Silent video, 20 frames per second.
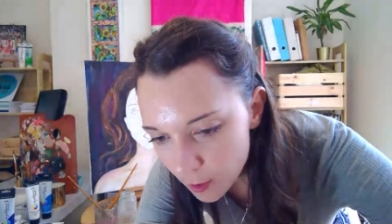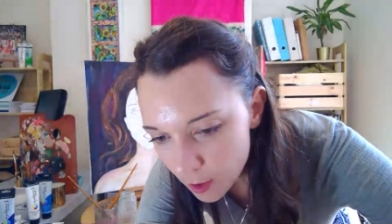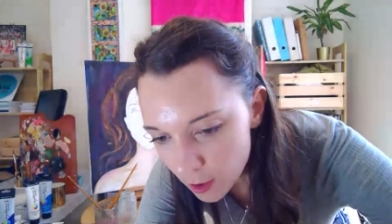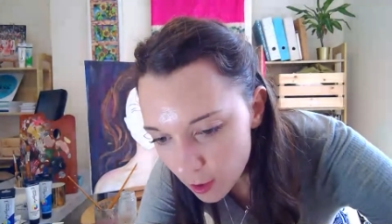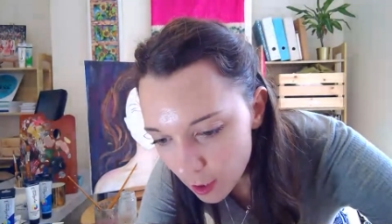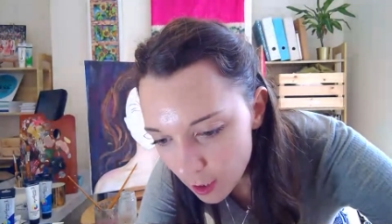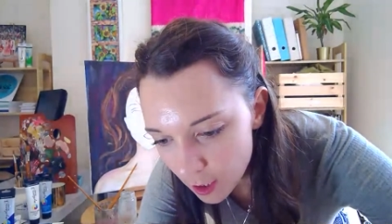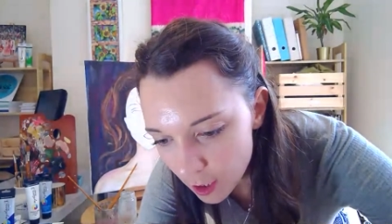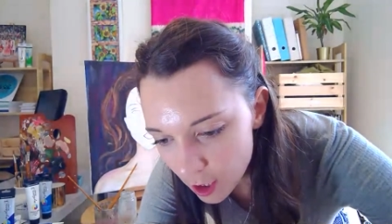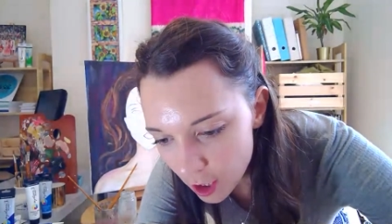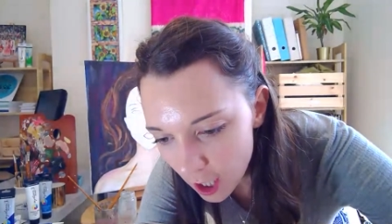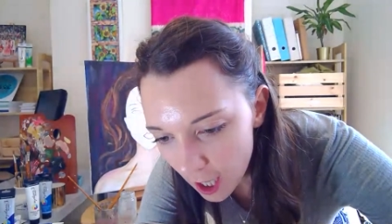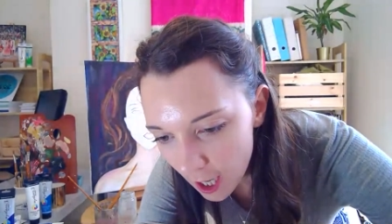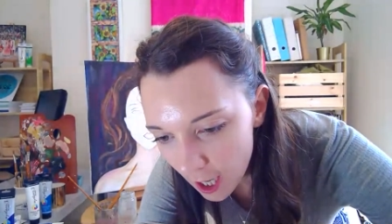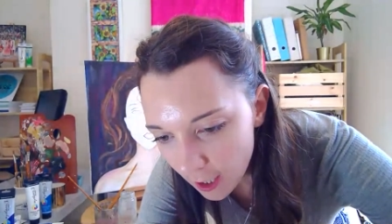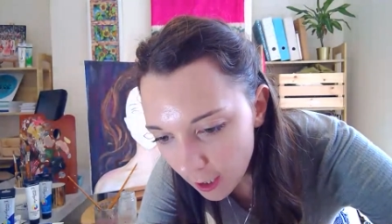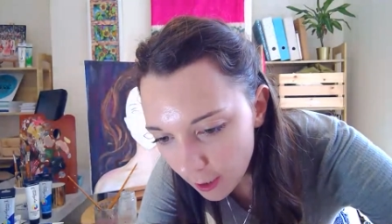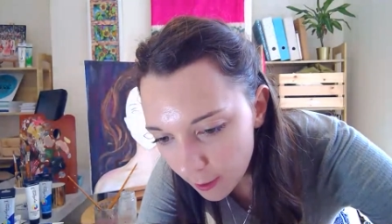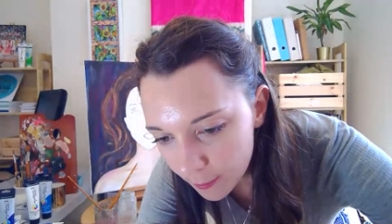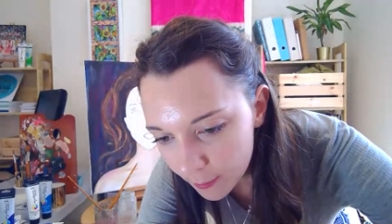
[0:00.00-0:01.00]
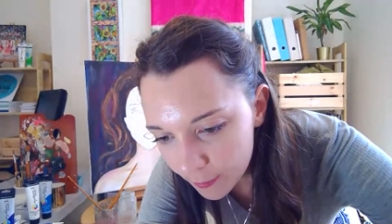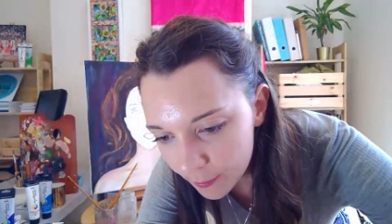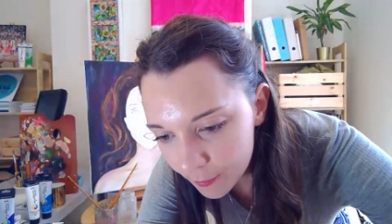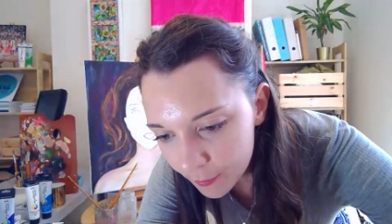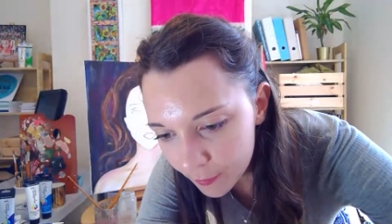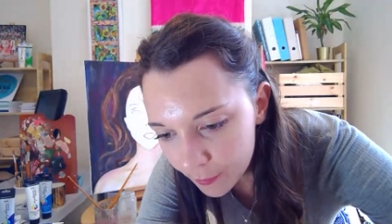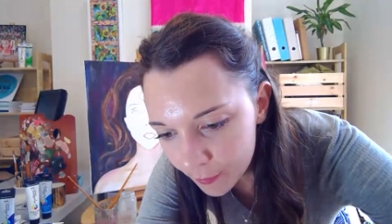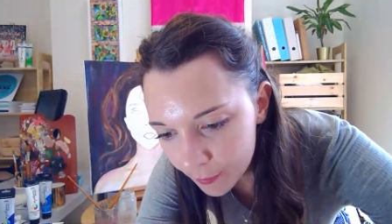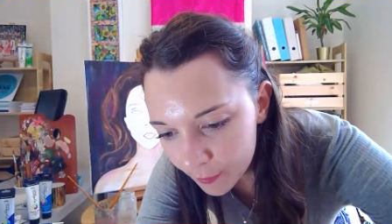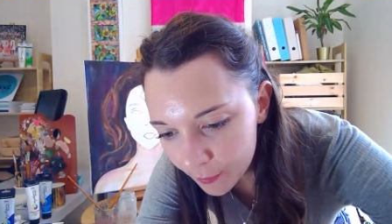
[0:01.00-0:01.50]
Just gonna check.
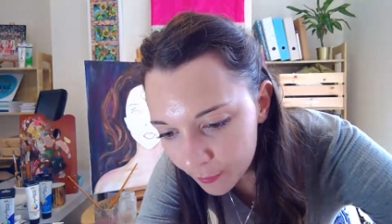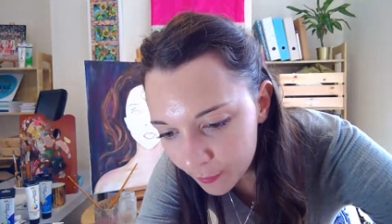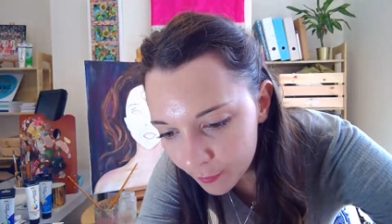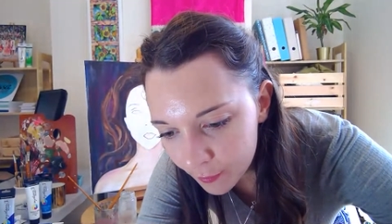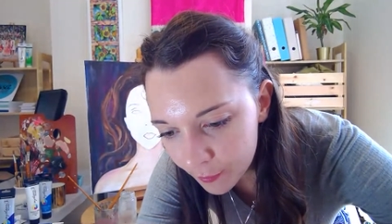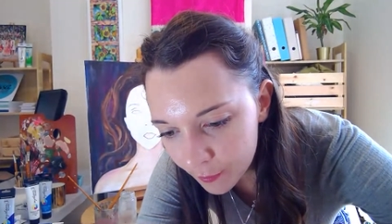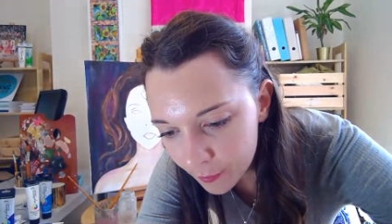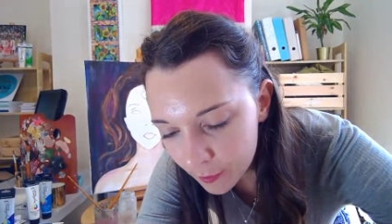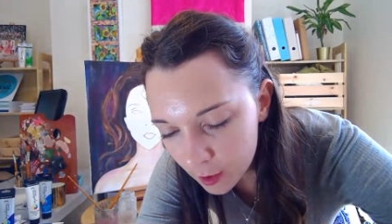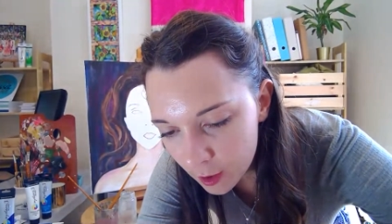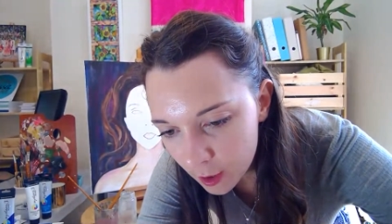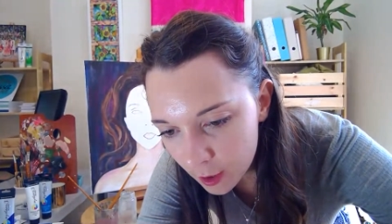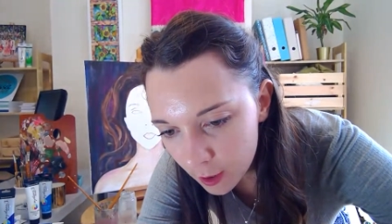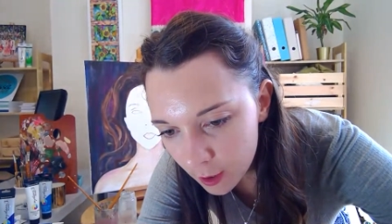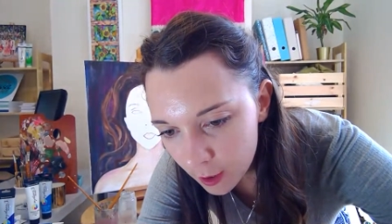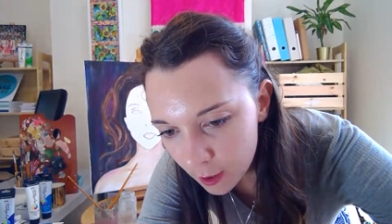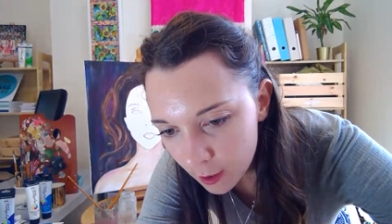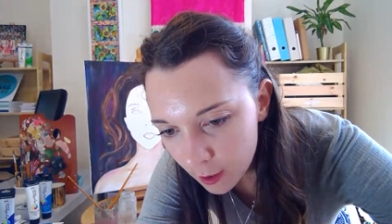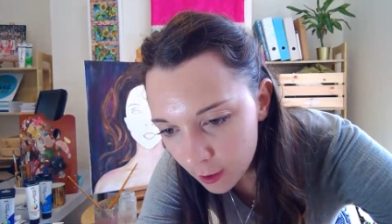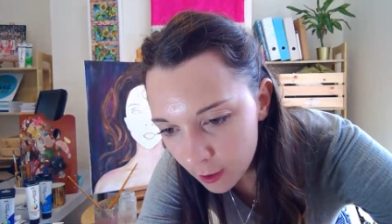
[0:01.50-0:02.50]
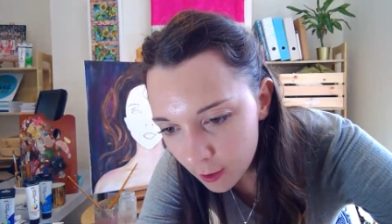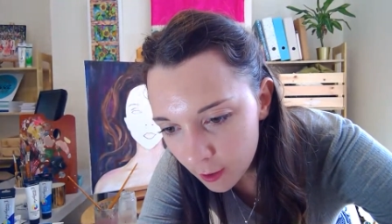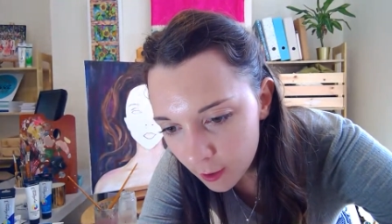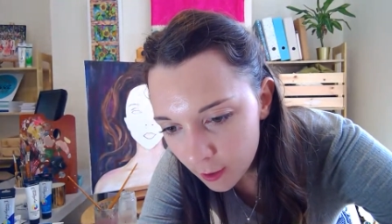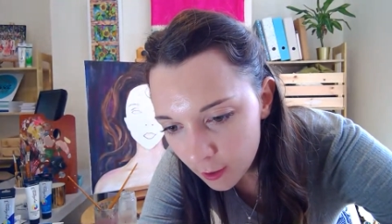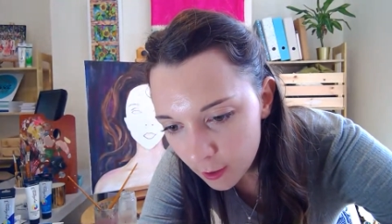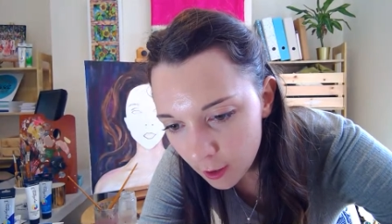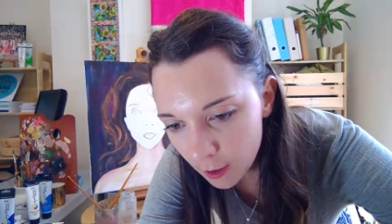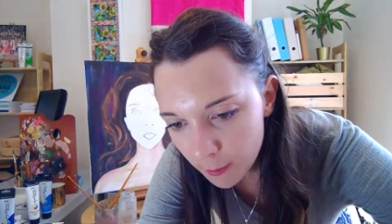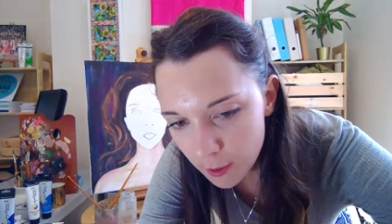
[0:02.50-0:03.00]

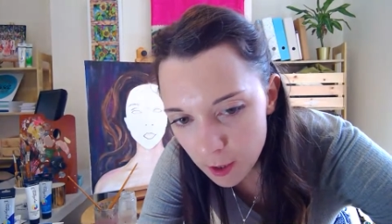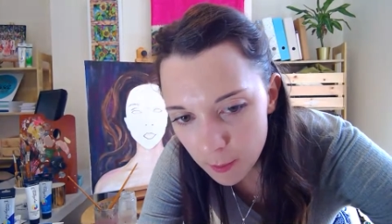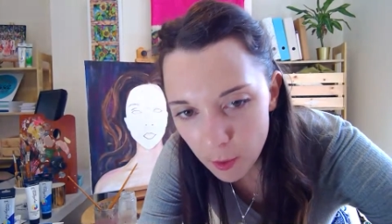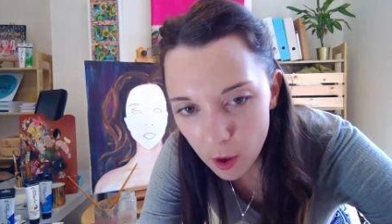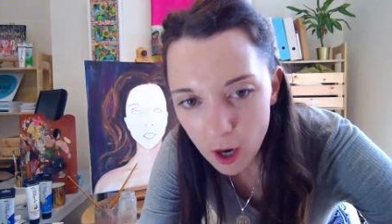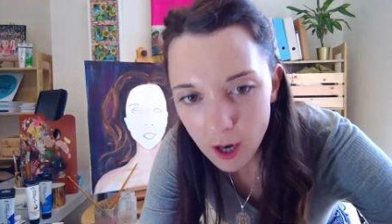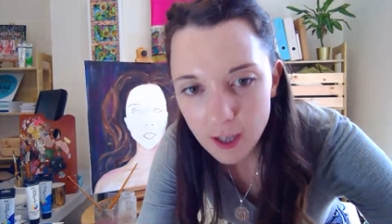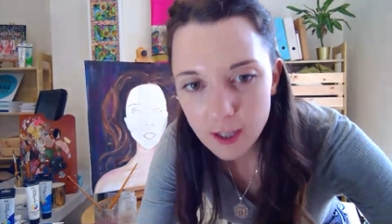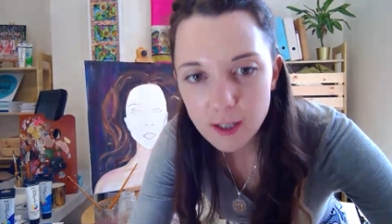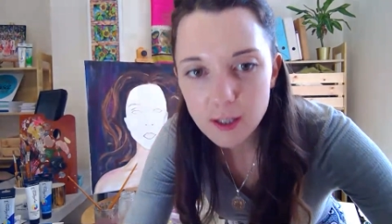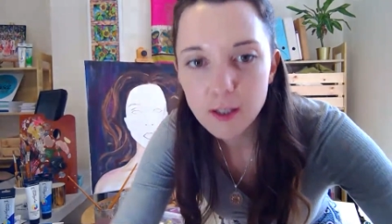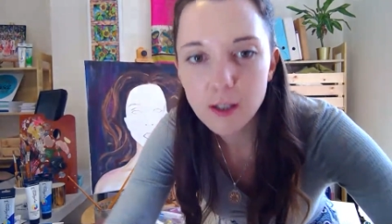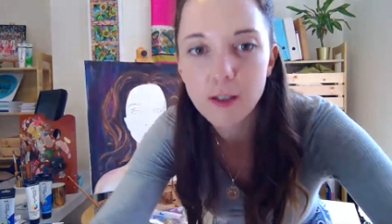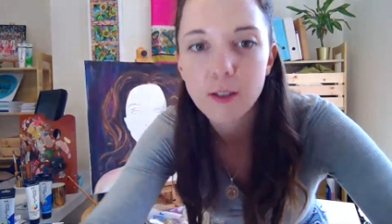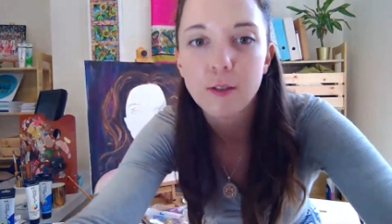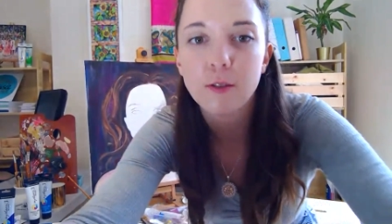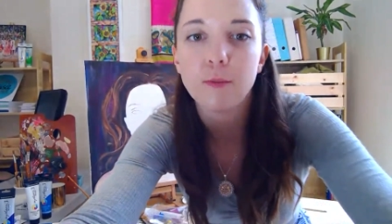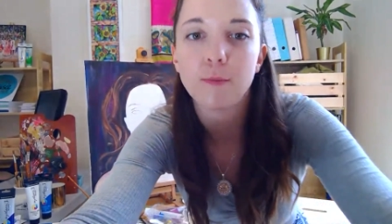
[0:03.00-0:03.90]
I'm surprised that